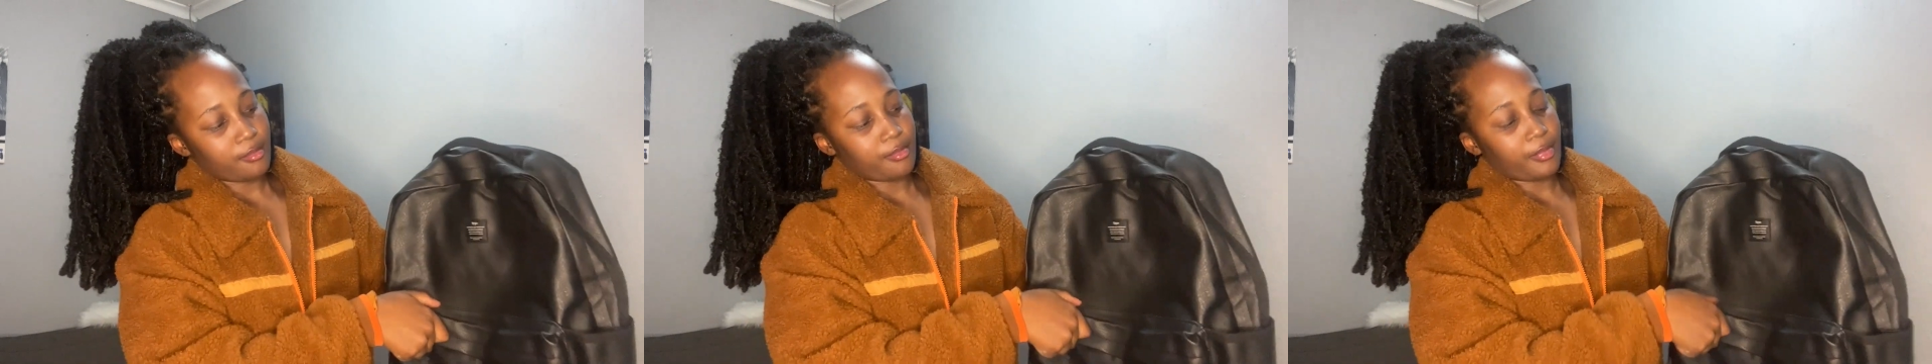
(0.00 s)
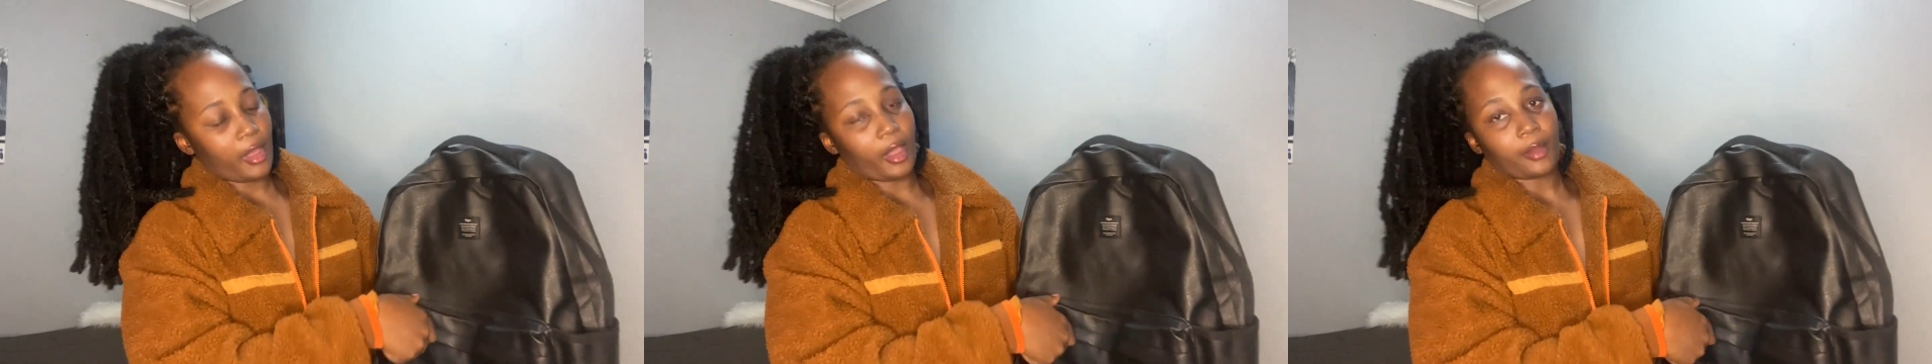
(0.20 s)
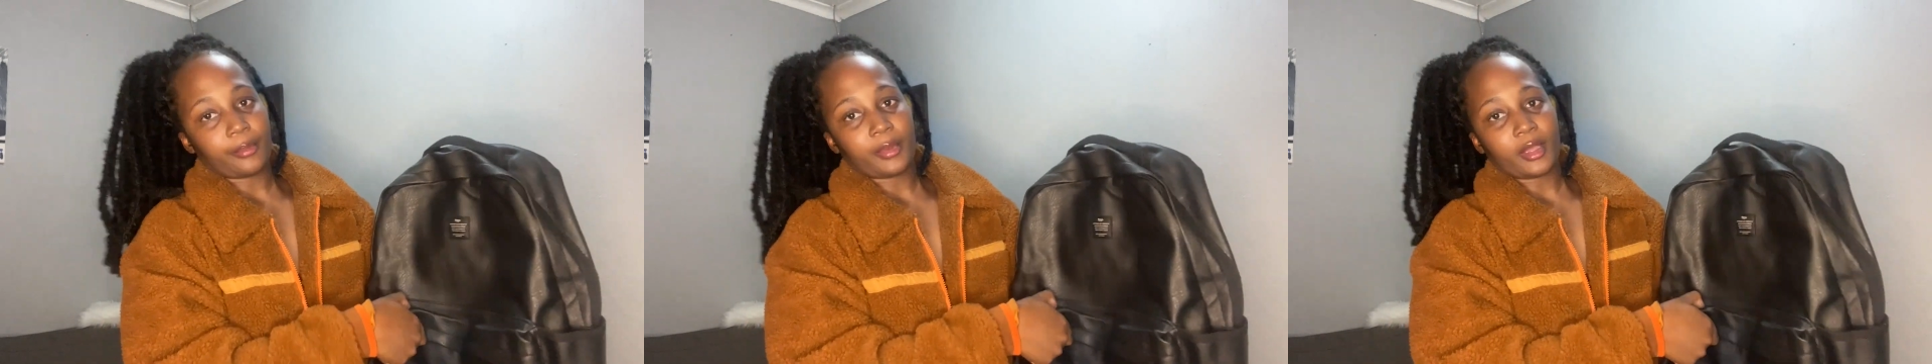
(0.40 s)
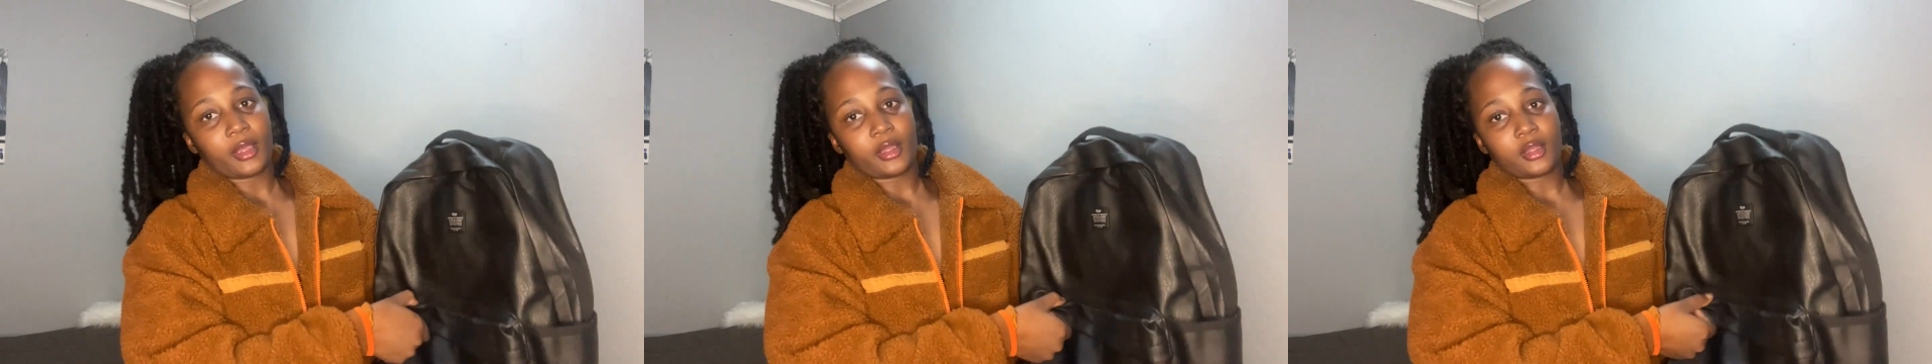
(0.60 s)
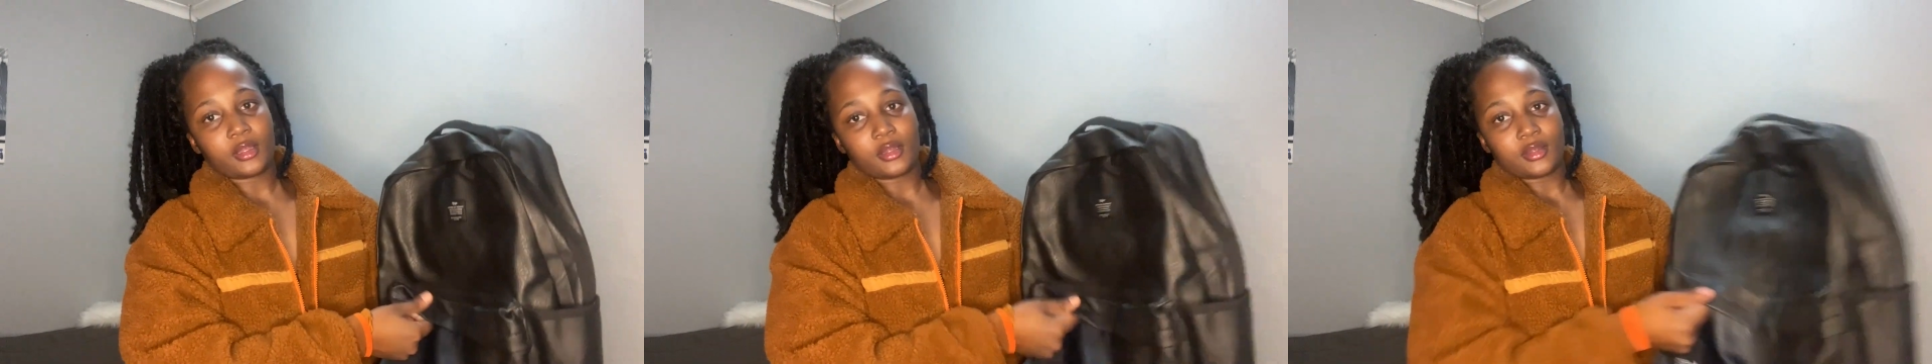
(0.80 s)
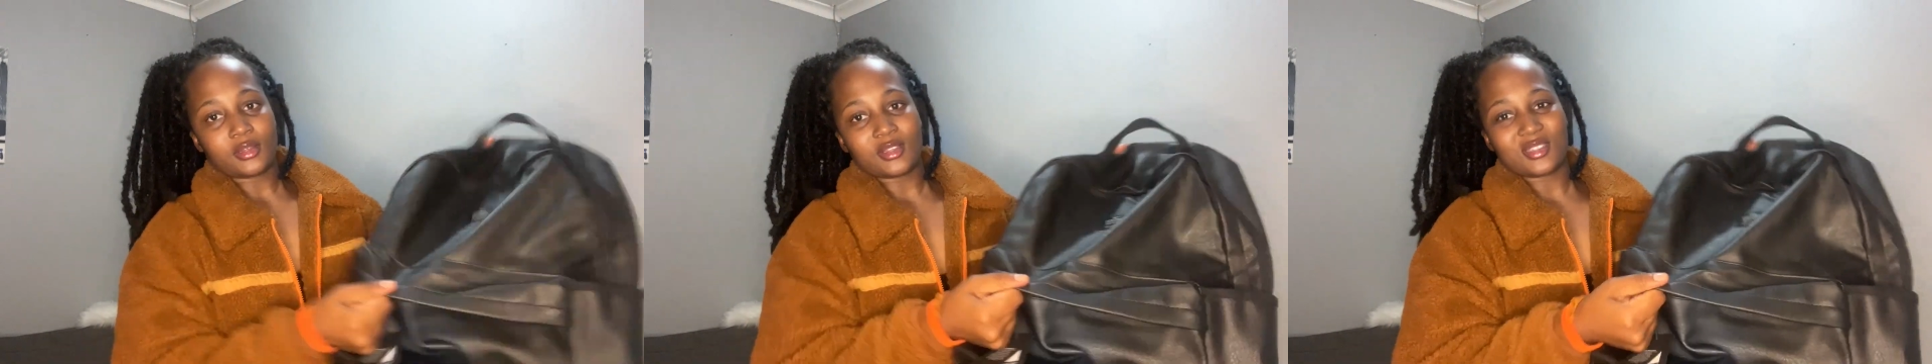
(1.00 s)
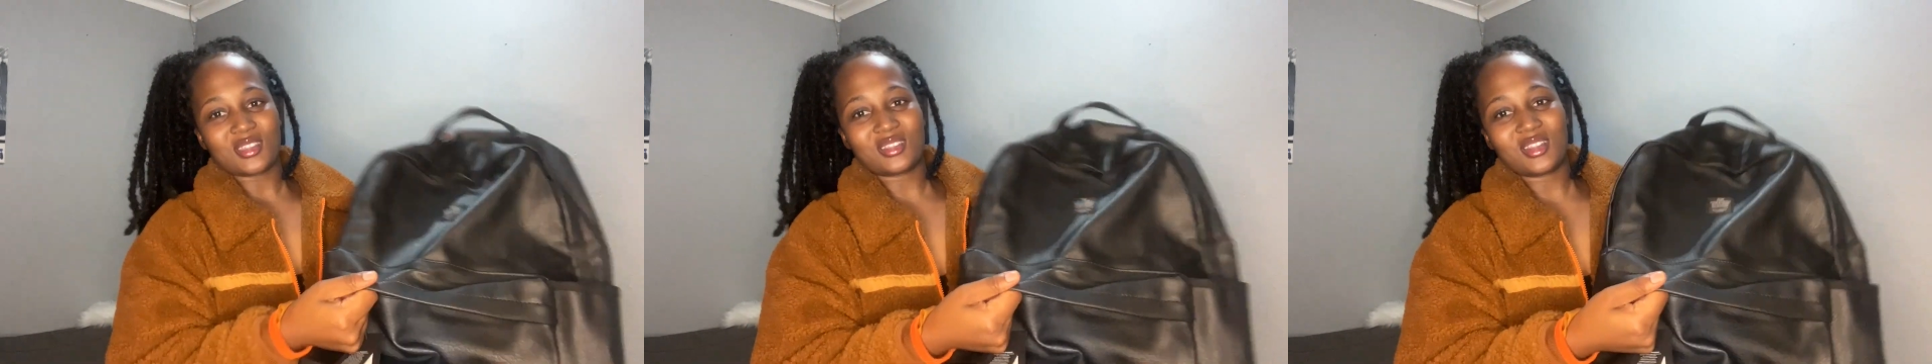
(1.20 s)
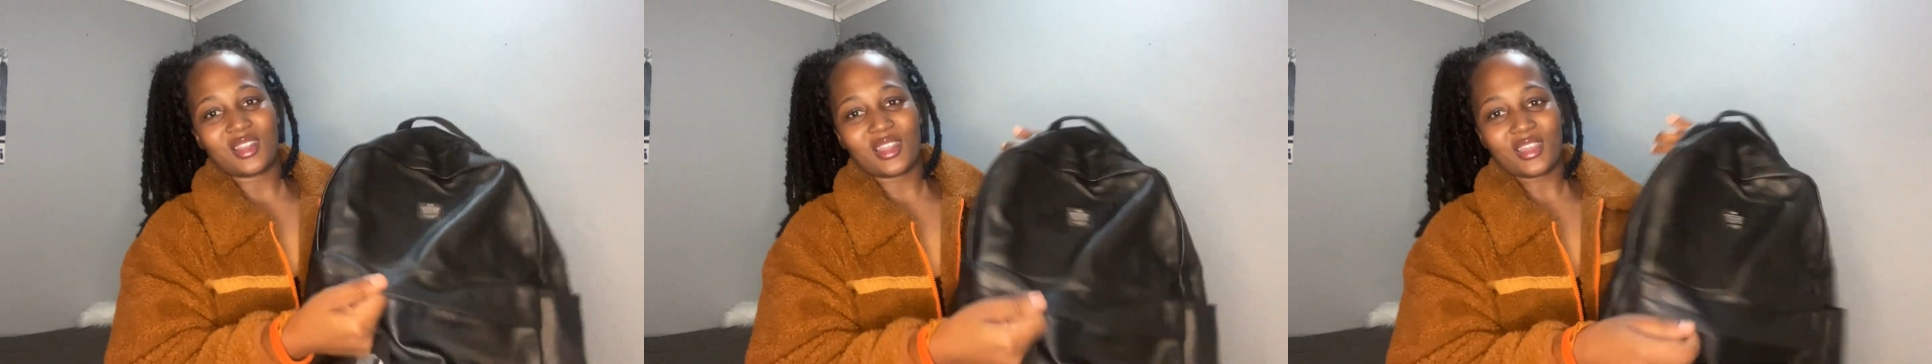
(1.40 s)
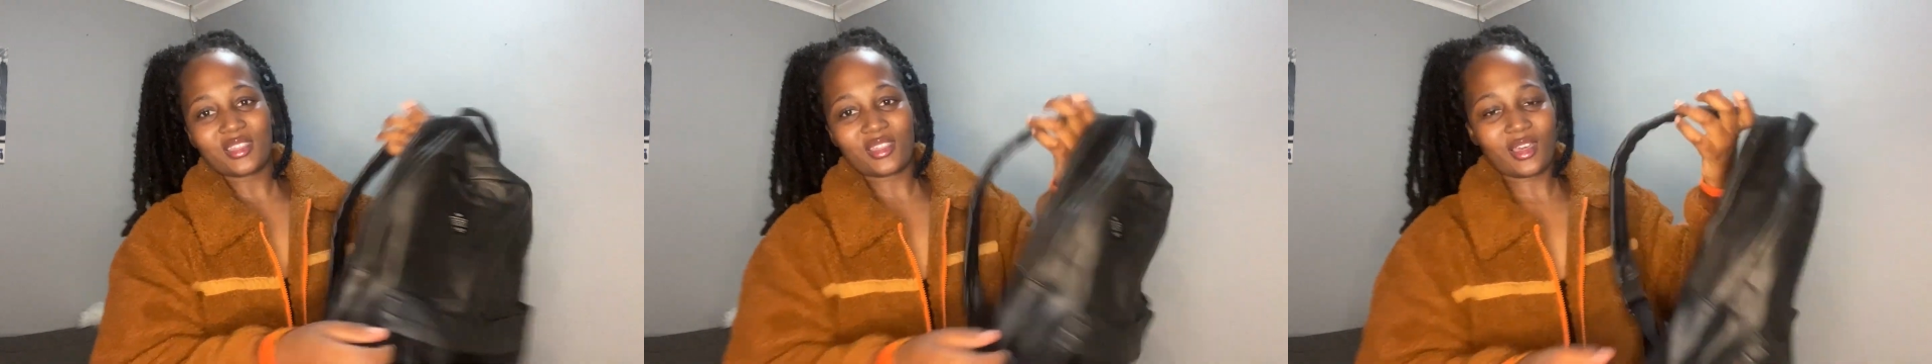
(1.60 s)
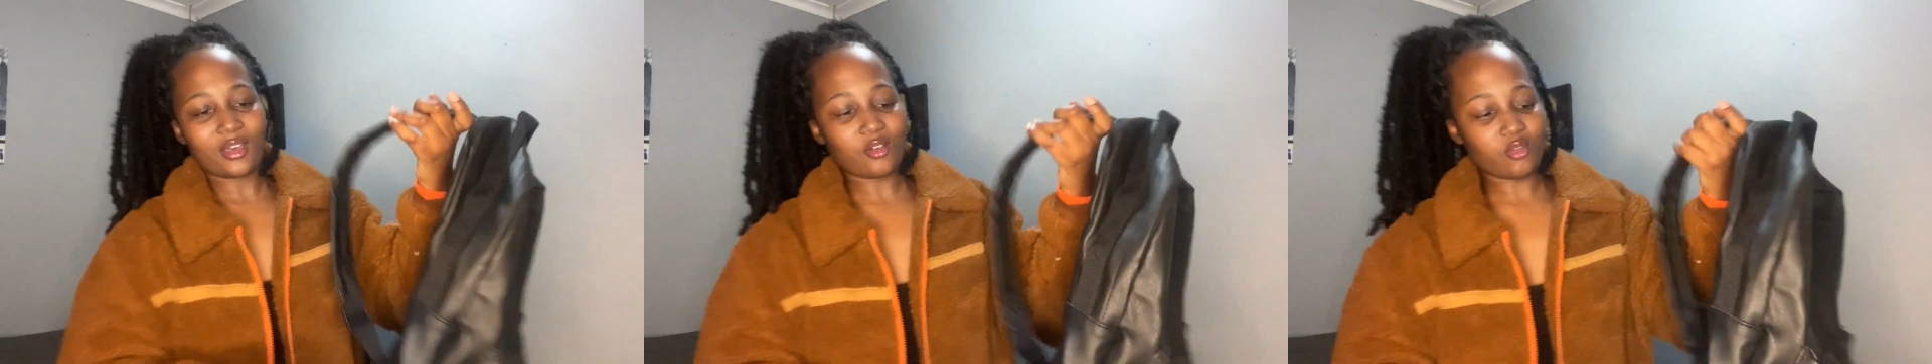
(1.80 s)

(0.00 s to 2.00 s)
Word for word: backpack. Is it leather